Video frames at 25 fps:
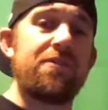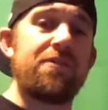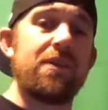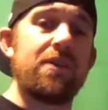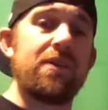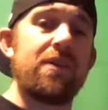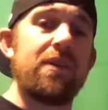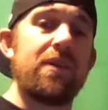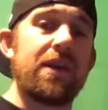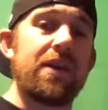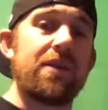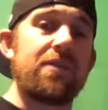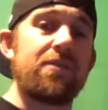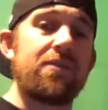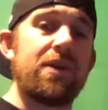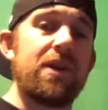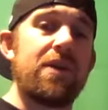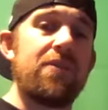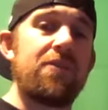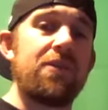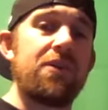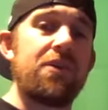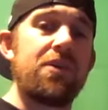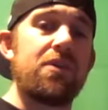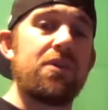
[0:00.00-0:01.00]
Like
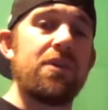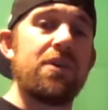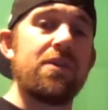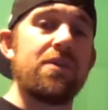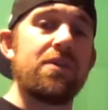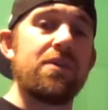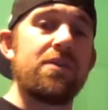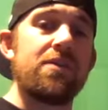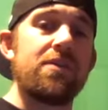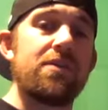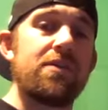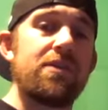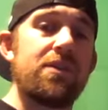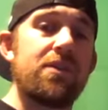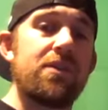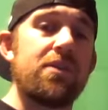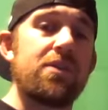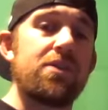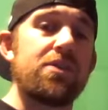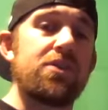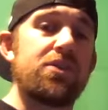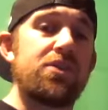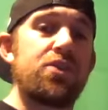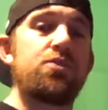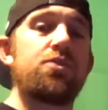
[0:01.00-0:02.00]
whenever you're in a you're a
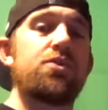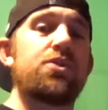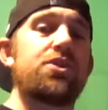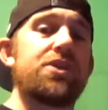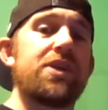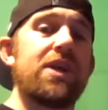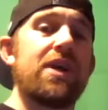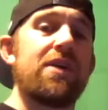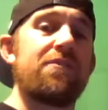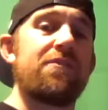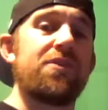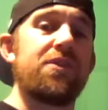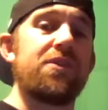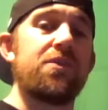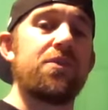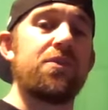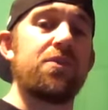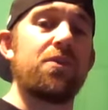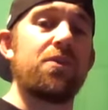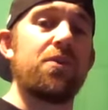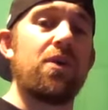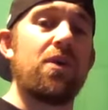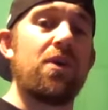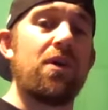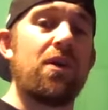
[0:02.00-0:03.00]
sous chef,
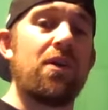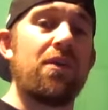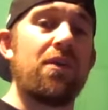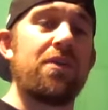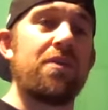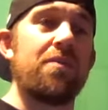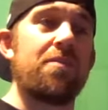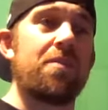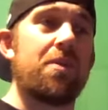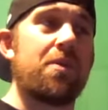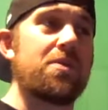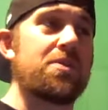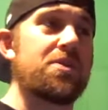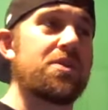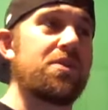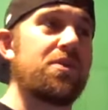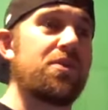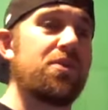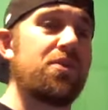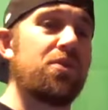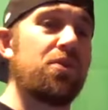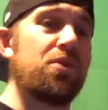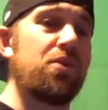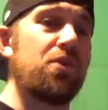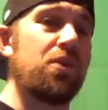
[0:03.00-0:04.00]
you are the person
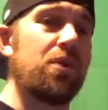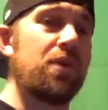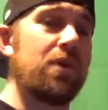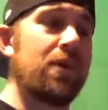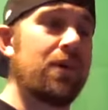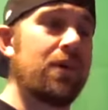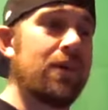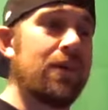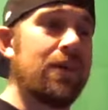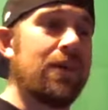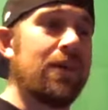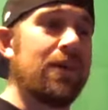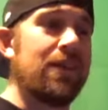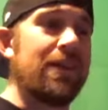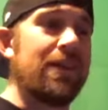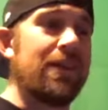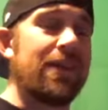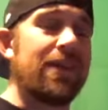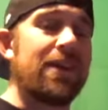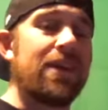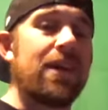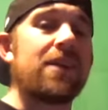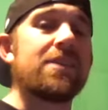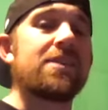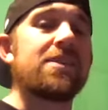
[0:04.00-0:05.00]
who like
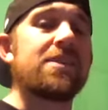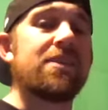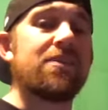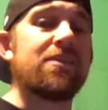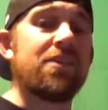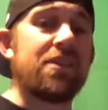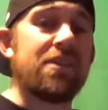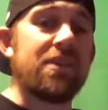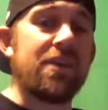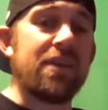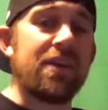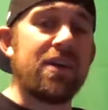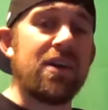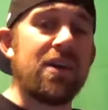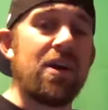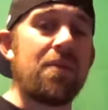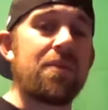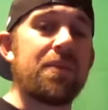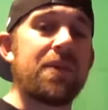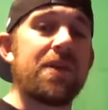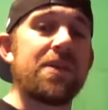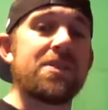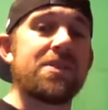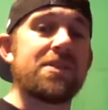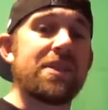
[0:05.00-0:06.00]
cuts everything
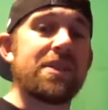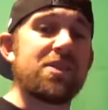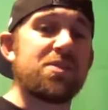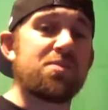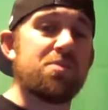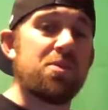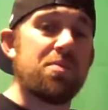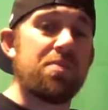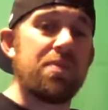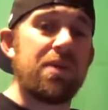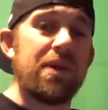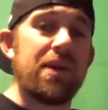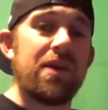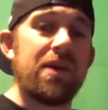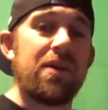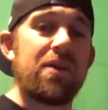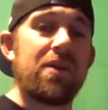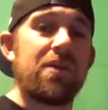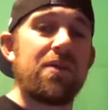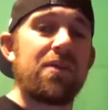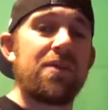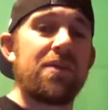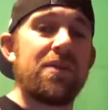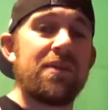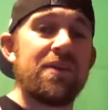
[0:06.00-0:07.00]
up, gets things prepared.